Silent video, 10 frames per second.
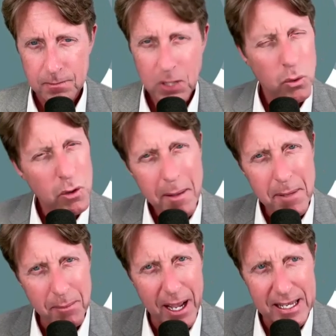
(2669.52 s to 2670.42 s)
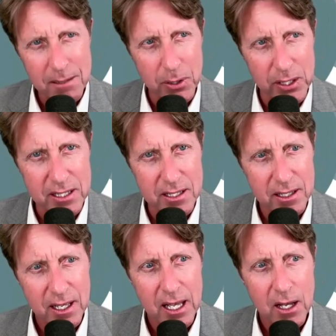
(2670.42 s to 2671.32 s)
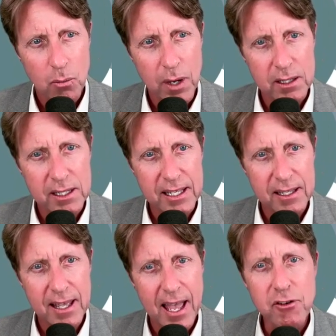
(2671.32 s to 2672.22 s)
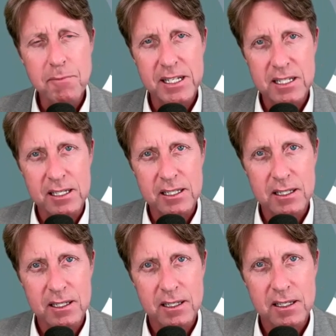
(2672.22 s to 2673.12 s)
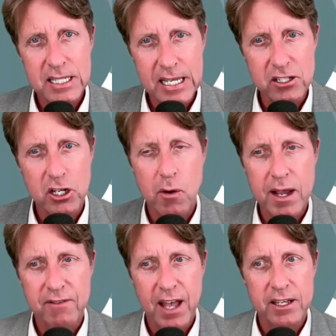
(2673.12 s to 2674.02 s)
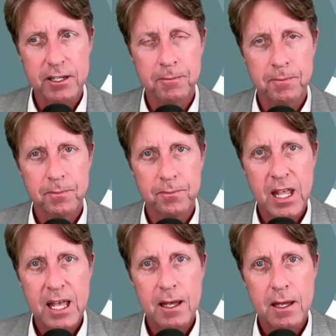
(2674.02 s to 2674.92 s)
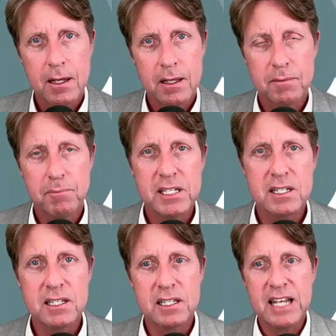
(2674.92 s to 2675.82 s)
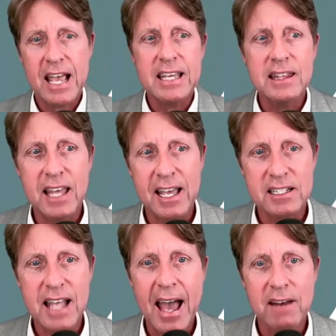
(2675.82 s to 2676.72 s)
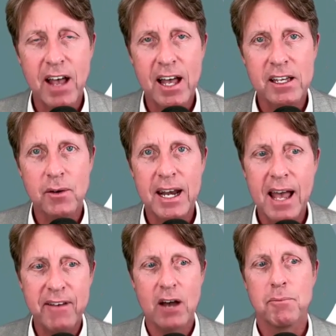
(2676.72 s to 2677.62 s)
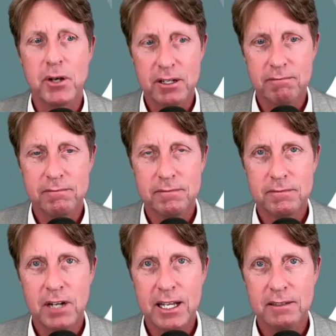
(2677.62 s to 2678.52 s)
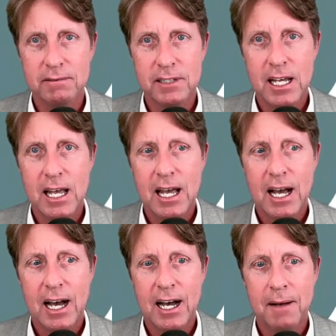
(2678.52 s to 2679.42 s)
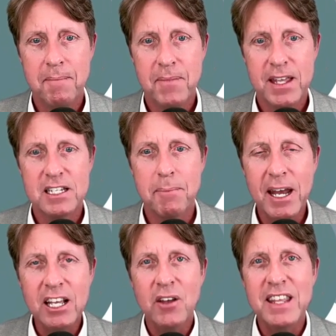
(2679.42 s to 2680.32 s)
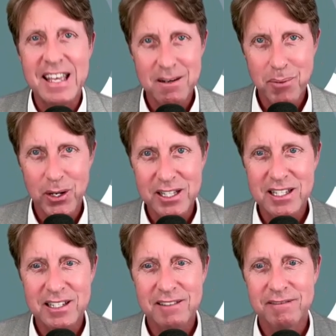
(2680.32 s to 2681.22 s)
What do I mean by inputs? Well, every business seeks to create value. Businesses take in things, add value, and have output, right? Depending on the inputs,